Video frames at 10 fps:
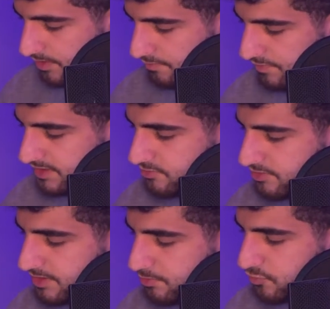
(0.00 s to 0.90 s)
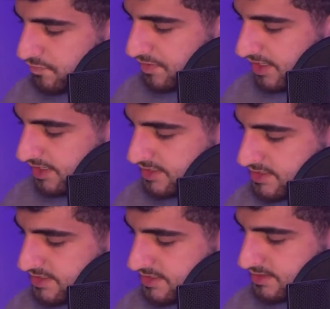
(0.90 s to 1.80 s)
When you remove
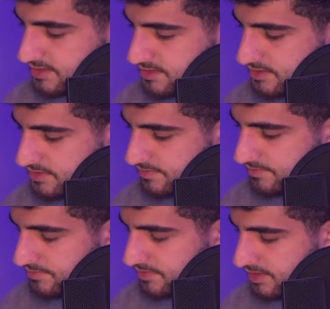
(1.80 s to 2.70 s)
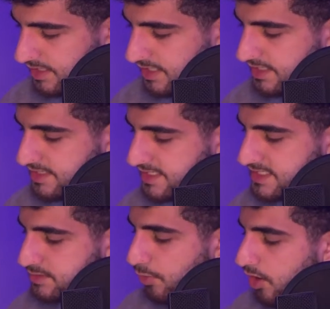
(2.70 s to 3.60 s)
x, the
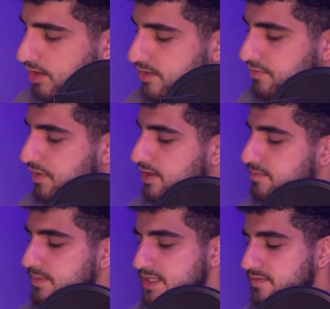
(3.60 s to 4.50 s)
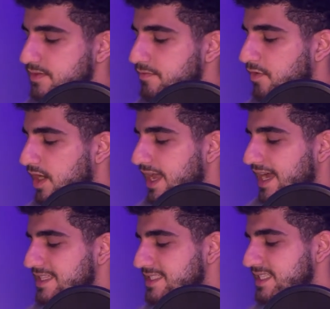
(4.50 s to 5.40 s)
smaller one between y
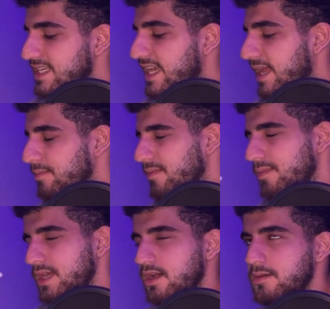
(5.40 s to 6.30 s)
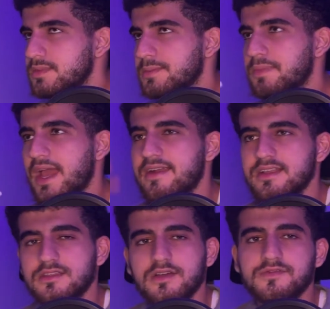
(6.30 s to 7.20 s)
and z can become the
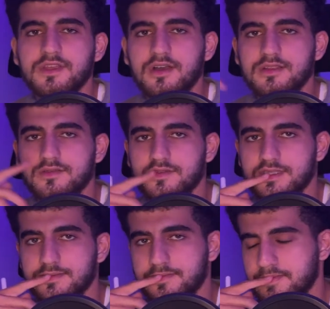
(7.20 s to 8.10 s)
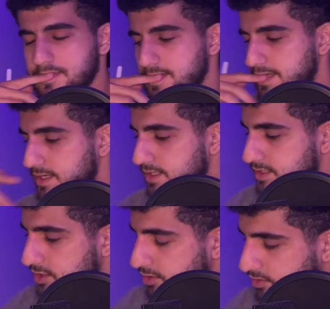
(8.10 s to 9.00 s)
parent of the other one.
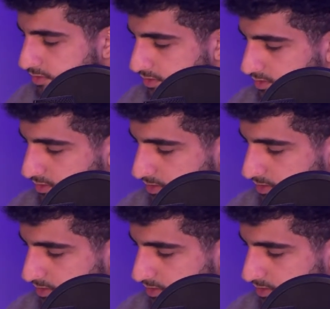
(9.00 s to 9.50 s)
So